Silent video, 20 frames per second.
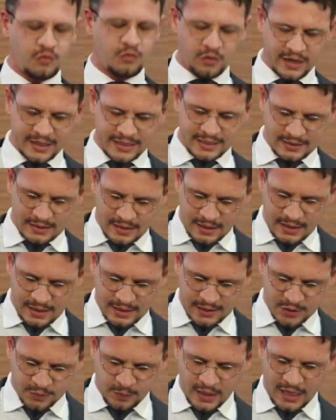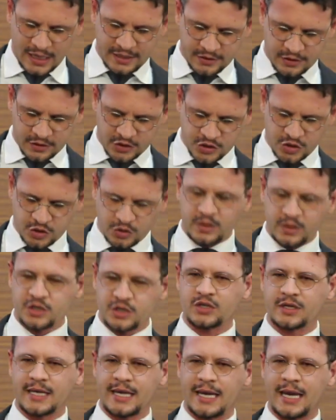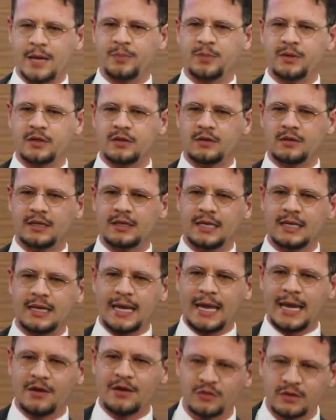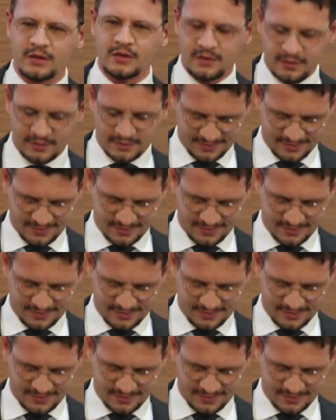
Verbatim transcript: recognized by the Jewish capital in heaven.